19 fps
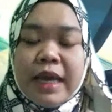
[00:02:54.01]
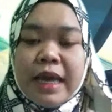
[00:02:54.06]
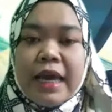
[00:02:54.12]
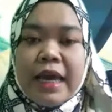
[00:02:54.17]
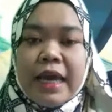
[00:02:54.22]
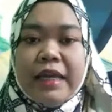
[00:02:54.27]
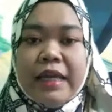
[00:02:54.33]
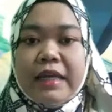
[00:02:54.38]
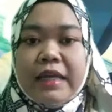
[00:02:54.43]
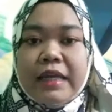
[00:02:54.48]

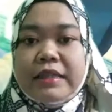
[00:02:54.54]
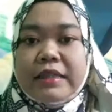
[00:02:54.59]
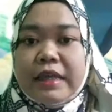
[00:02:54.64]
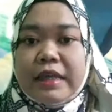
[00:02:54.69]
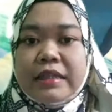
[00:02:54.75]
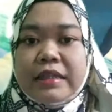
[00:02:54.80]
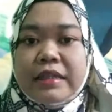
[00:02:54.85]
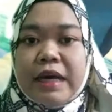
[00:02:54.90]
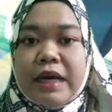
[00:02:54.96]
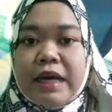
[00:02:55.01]
and
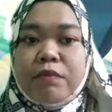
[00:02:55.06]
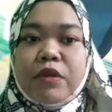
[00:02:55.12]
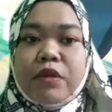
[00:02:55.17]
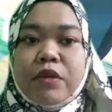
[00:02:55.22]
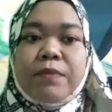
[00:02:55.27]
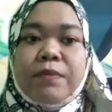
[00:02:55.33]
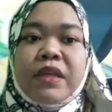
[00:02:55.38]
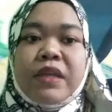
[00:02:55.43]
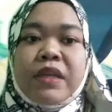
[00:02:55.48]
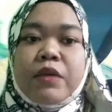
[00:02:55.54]
access up to the
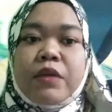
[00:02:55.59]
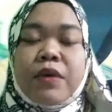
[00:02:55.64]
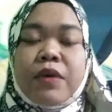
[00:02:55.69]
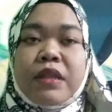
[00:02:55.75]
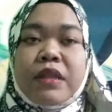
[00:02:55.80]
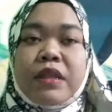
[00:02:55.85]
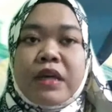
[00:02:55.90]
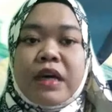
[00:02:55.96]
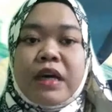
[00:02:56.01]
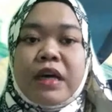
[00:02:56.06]
minute
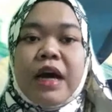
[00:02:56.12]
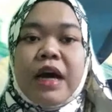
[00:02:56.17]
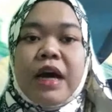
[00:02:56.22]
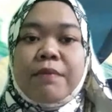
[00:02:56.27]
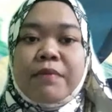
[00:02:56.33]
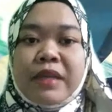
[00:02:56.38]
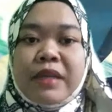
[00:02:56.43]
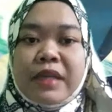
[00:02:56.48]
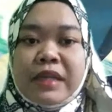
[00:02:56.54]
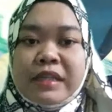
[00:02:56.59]
weather
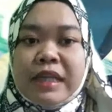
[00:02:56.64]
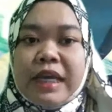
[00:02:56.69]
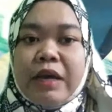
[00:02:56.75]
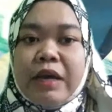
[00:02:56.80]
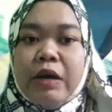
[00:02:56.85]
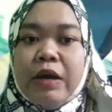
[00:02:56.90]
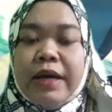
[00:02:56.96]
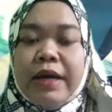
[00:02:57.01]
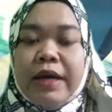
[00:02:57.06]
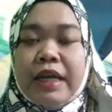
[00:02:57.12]
updates
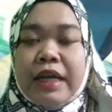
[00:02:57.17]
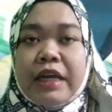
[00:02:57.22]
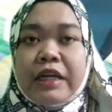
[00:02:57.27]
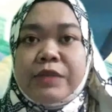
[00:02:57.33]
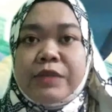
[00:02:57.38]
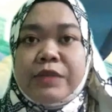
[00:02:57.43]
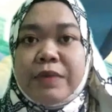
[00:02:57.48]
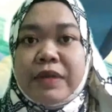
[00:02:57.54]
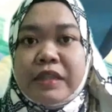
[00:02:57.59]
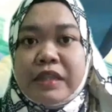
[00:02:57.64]
and
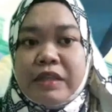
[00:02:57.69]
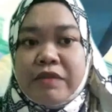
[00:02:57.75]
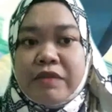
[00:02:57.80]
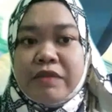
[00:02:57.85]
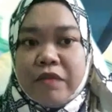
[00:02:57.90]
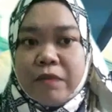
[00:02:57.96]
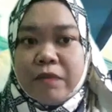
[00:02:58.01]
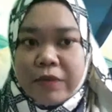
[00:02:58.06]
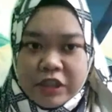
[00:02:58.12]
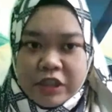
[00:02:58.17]
airspace
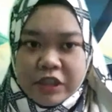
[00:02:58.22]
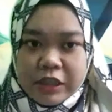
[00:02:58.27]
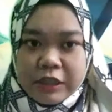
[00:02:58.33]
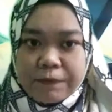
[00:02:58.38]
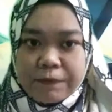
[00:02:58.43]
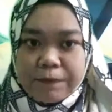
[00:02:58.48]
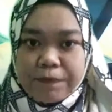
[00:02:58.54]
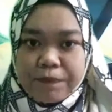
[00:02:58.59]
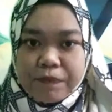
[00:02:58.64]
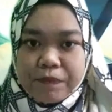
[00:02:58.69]
information.
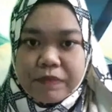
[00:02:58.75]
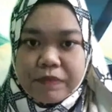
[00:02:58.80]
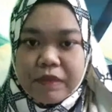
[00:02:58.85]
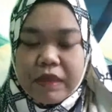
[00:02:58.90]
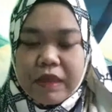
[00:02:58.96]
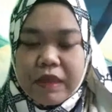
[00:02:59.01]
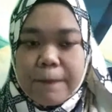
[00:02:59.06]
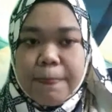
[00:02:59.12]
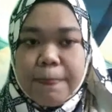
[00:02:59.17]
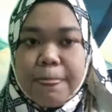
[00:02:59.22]

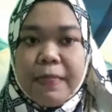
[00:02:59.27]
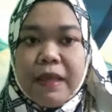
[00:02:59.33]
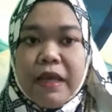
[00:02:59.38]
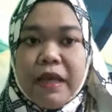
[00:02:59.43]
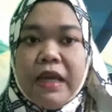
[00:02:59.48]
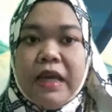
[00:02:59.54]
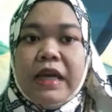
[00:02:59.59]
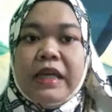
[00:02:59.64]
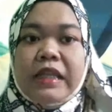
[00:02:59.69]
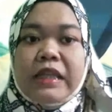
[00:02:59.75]

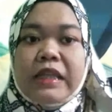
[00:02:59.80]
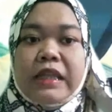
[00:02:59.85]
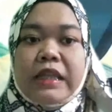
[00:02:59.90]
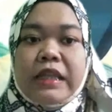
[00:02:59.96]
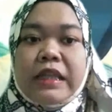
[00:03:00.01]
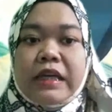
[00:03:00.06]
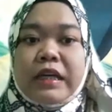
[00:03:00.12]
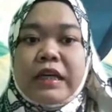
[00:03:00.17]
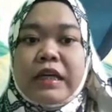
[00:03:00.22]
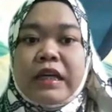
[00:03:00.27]

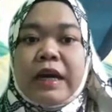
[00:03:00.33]
The